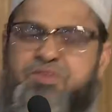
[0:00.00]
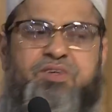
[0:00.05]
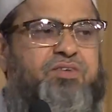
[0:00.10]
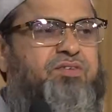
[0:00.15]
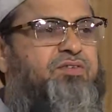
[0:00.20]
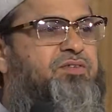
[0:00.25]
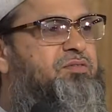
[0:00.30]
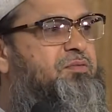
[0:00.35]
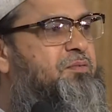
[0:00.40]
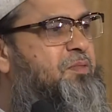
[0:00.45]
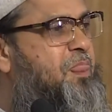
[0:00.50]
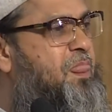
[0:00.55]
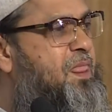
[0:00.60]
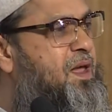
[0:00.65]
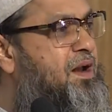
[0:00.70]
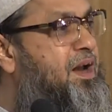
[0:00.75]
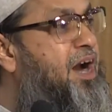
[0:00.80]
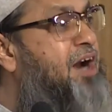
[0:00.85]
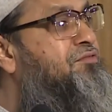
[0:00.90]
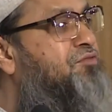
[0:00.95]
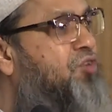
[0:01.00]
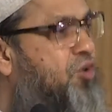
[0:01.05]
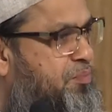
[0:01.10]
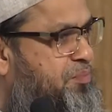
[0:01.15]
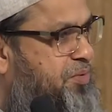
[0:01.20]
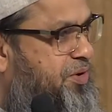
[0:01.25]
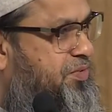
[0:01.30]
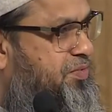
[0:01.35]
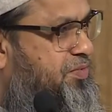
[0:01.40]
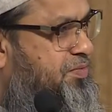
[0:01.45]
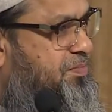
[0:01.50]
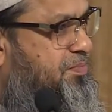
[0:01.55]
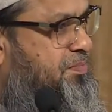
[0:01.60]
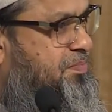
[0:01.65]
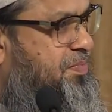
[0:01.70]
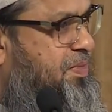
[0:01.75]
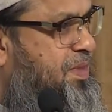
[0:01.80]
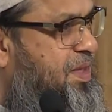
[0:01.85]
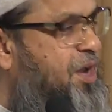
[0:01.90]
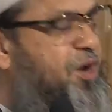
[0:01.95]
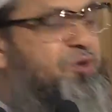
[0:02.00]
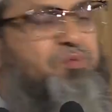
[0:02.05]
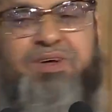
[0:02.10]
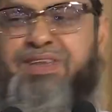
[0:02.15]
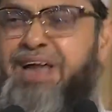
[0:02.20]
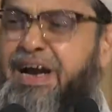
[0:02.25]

this Land for Peace. It was